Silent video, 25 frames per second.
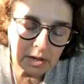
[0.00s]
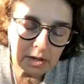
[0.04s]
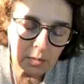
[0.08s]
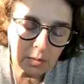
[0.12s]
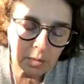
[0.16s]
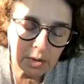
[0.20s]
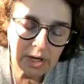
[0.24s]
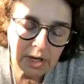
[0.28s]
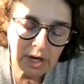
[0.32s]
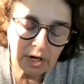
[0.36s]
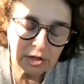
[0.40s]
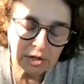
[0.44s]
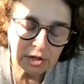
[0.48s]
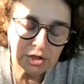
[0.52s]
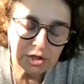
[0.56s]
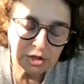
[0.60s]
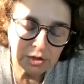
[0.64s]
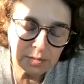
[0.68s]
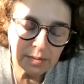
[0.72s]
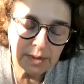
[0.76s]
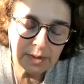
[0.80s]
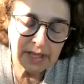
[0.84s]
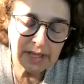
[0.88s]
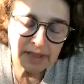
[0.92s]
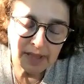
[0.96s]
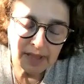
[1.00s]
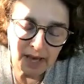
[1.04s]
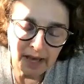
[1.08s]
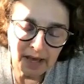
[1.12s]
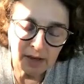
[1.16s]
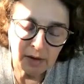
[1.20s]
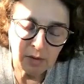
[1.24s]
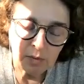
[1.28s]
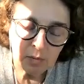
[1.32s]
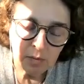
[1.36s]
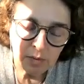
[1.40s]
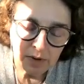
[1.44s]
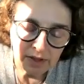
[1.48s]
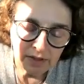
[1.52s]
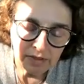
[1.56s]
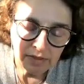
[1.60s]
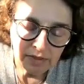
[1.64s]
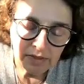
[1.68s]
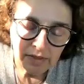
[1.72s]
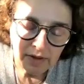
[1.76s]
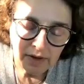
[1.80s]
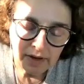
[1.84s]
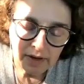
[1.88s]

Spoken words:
we are doing that with